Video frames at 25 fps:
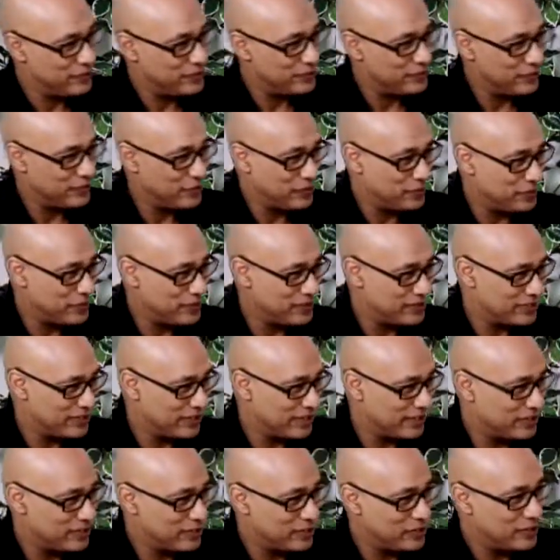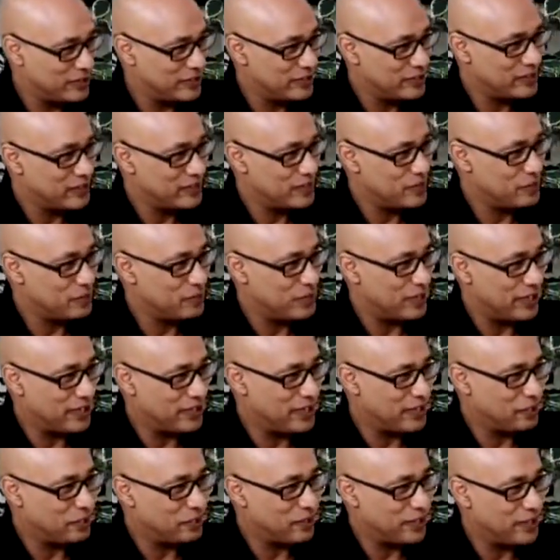from his
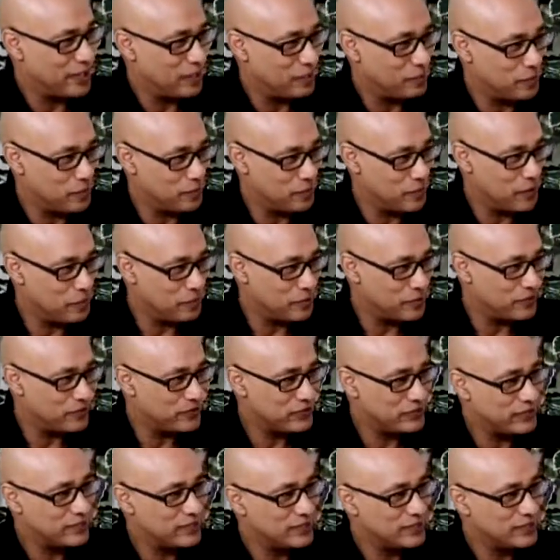parliament members.